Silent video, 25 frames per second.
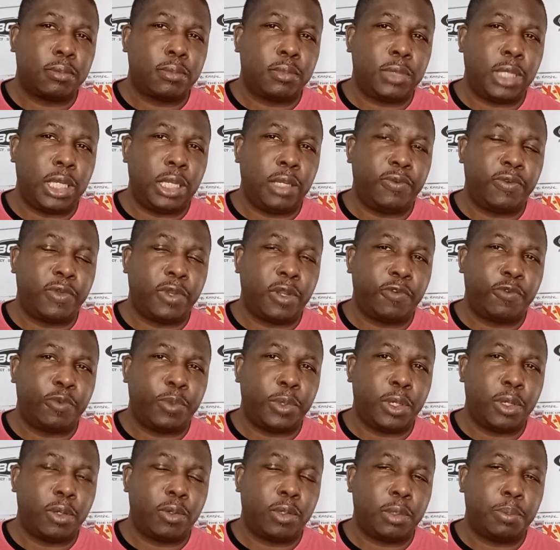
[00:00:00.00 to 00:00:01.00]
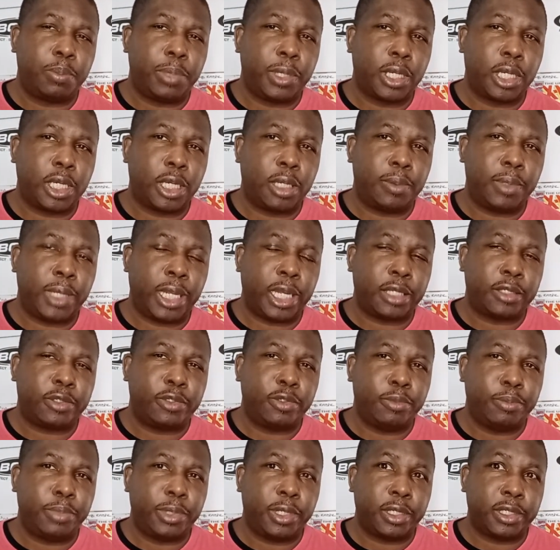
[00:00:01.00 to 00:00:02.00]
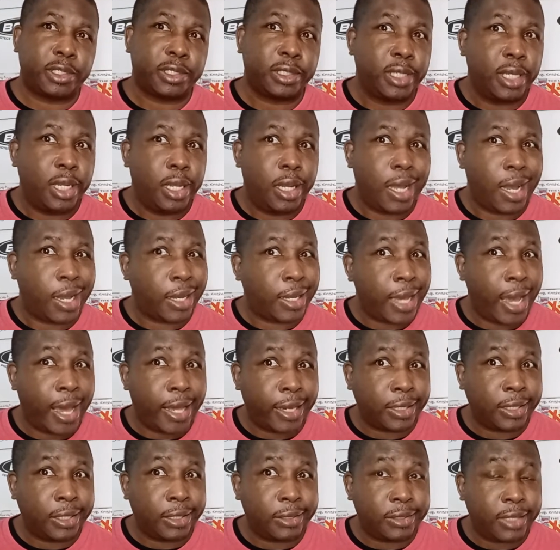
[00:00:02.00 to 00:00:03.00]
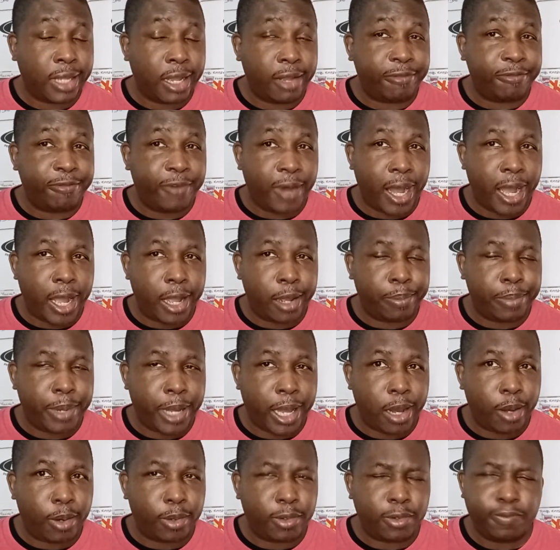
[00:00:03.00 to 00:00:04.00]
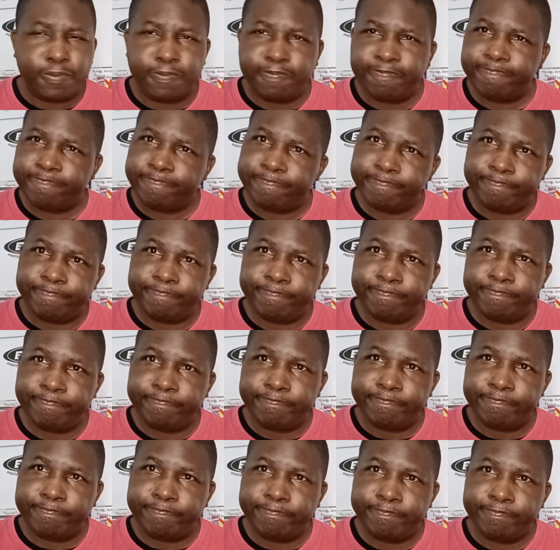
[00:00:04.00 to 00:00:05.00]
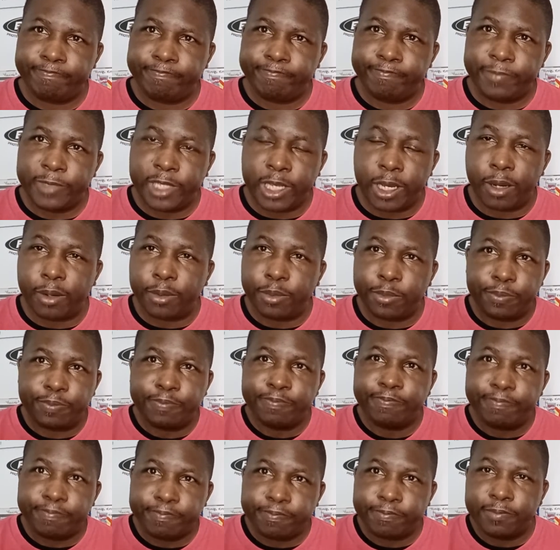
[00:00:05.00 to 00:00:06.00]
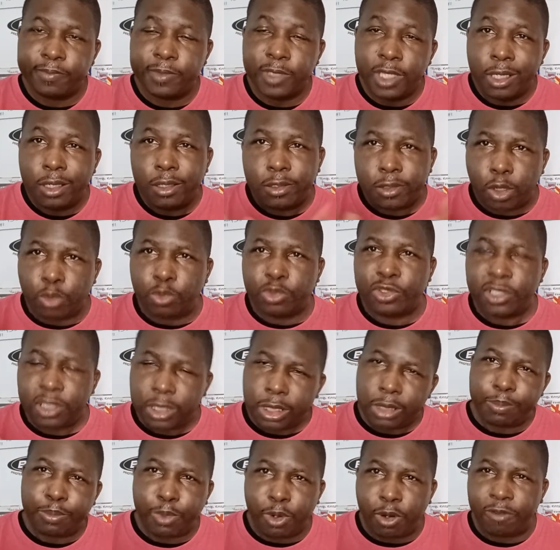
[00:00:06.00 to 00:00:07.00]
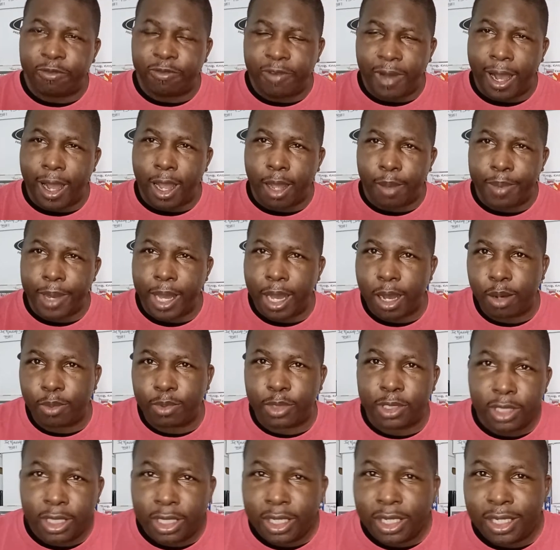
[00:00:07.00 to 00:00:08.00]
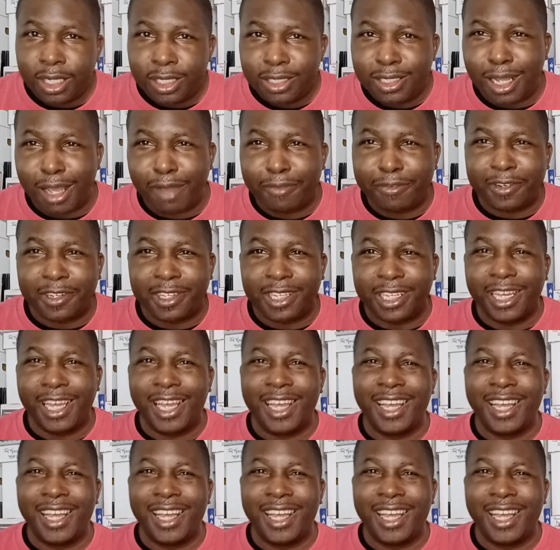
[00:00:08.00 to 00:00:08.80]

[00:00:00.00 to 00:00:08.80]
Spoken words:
Even if we only pick up like two books. I got to get that firepower. Yo, don't sleep on firepower. Definitely.